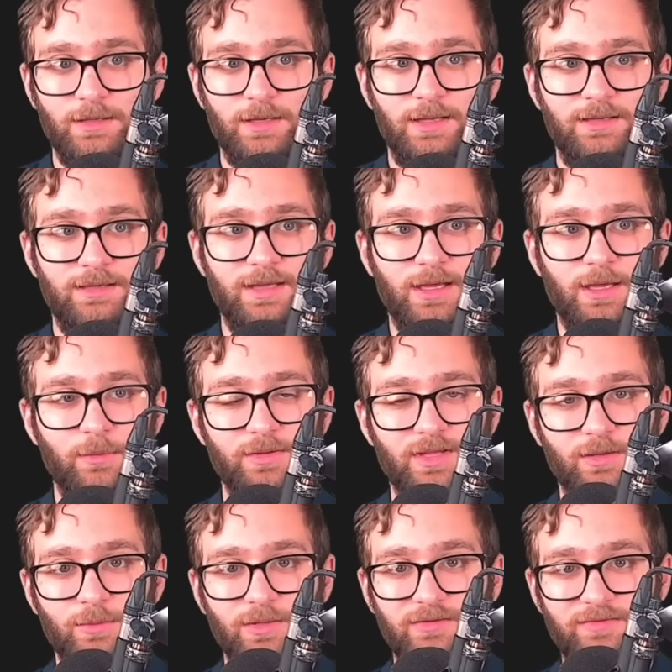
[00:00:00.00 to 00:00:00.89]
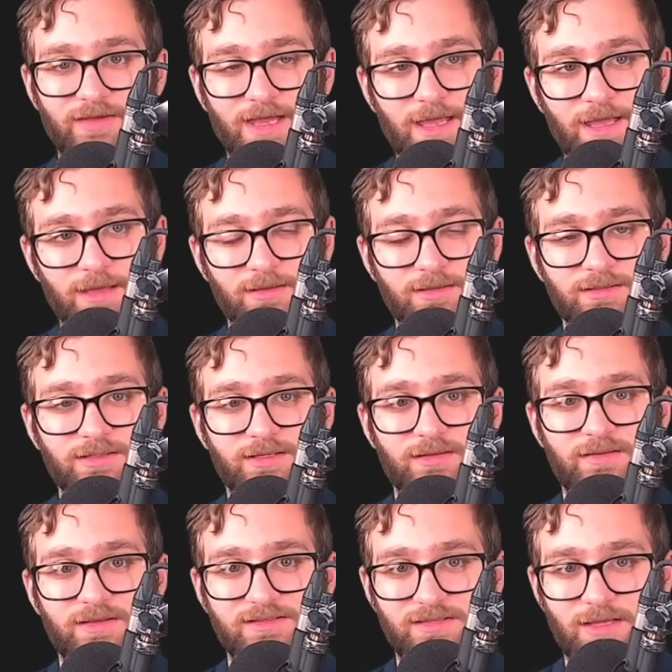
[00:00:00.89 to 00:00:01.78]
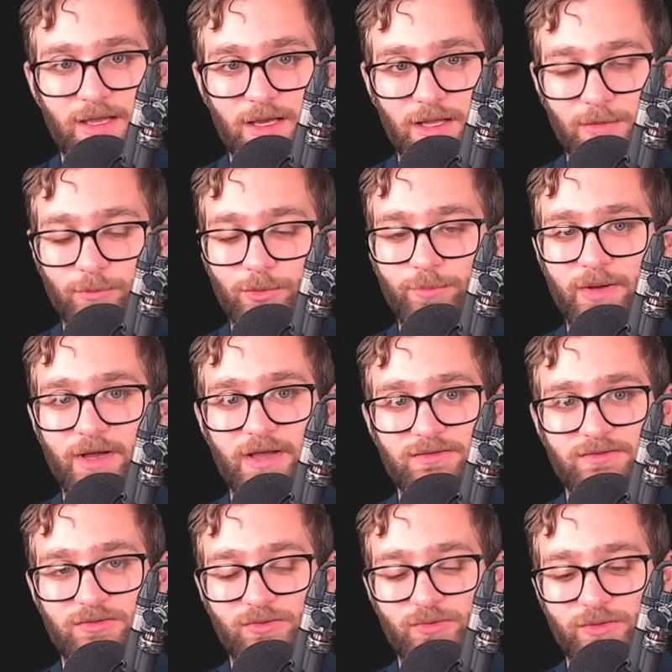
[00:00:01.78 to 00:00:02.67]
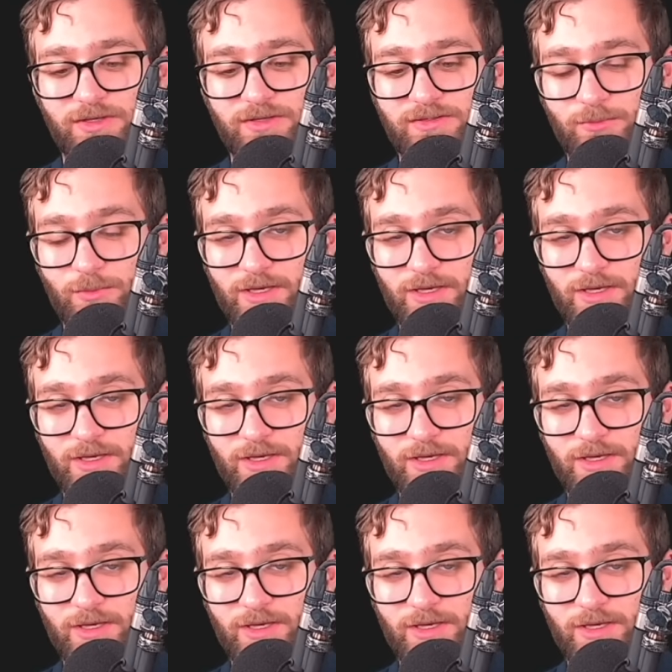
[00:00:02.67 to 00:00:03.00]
And now that we've added this Helm repositories,